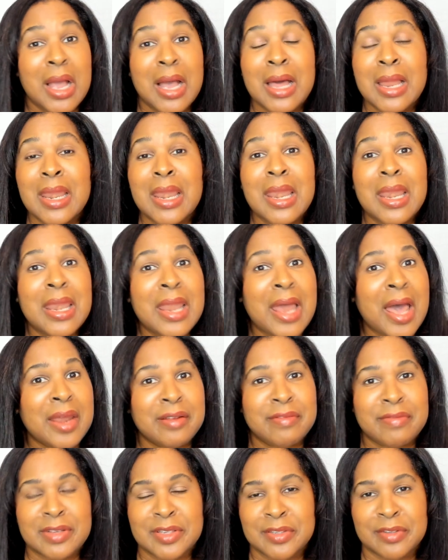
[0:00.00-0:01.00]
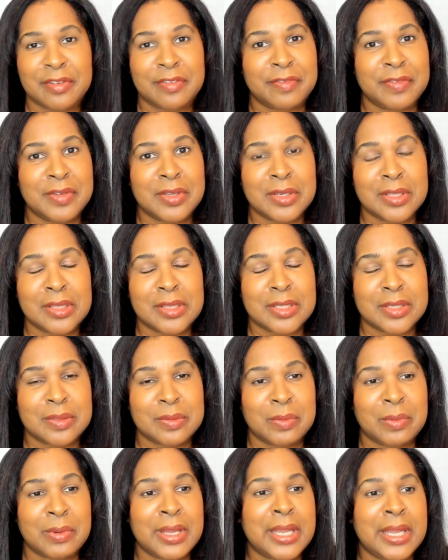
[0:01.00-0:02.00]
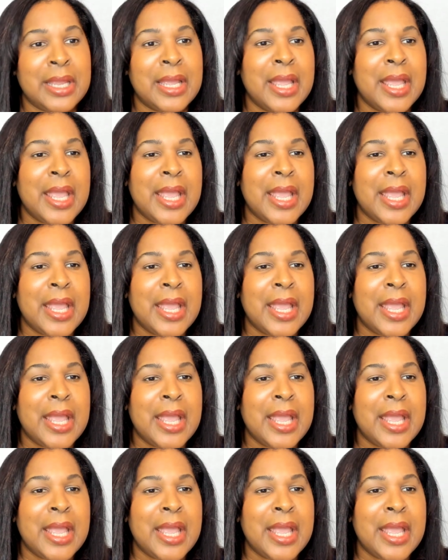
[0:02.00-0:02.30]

A lot of us are feeling this way.